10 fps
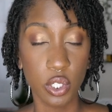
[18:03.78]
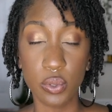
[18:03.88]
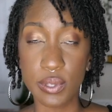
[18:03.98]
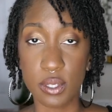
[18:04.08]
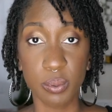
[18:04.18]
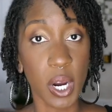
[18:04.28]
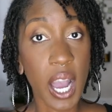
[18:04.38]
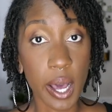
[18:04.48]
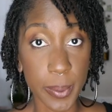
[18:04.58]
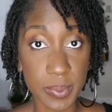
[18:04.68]
use your
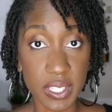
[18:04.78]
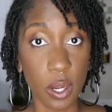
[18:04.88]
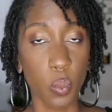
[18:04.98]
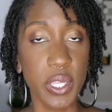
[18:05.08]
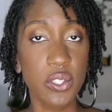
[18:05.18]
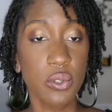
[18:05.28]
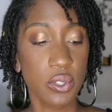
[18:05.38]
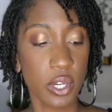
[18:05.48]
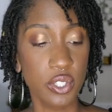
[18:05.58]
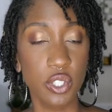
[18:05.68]
props and once you
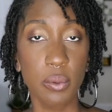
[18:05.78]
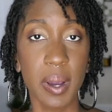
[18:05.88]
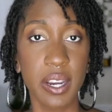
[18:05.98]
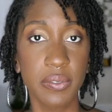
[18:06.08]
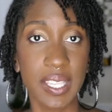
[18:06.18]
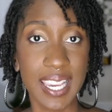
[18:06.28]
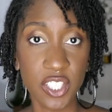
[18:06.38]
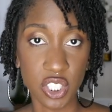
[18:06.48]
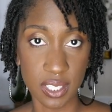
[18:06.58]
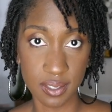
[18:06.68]
start to do
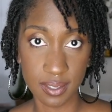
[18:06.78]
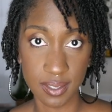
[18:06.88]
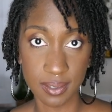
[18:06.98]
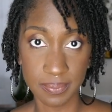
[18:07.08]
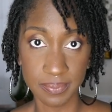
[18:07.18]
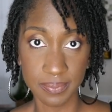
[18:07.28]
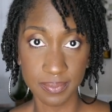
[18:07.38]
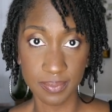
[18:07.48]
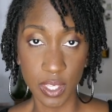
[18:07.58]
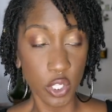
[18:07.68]
modifications,
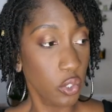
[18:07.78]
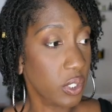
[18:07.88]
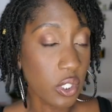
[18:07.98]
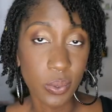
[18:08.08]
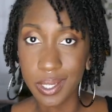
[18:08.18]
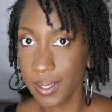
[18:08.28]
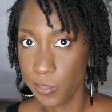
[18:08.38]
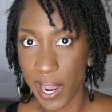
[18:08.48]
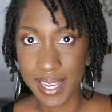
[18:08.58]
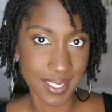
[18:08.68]
you can do any
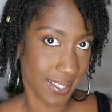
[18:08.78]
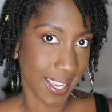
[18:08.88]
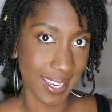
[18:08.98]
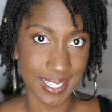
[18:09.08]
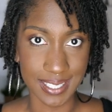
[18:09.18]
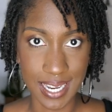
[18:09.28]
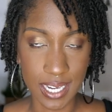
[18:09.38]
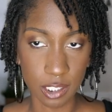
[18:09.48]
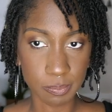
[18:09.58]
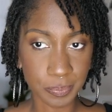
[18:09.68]
practice at any
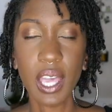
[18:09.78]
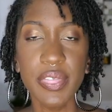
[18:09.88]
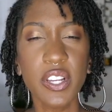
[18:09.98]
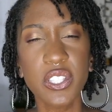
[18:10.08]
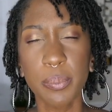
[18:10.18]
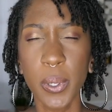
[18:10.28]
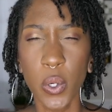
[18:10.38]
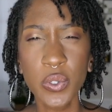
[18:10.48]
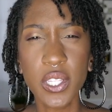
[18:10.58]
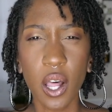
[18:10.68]
time. There's a
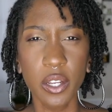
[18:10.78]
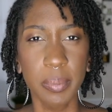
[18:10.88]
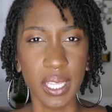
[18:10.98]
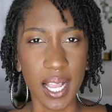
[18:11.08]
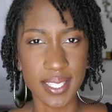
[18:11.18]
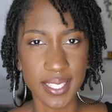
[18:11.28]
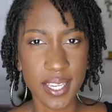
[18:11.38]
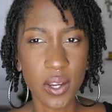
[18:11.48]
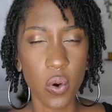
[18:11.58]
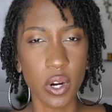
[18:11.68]
pose called
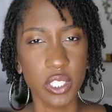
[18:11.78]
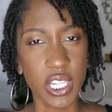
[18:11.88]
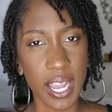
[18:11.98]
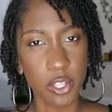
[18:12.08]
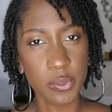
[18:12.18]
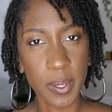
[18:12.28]
balasana or child's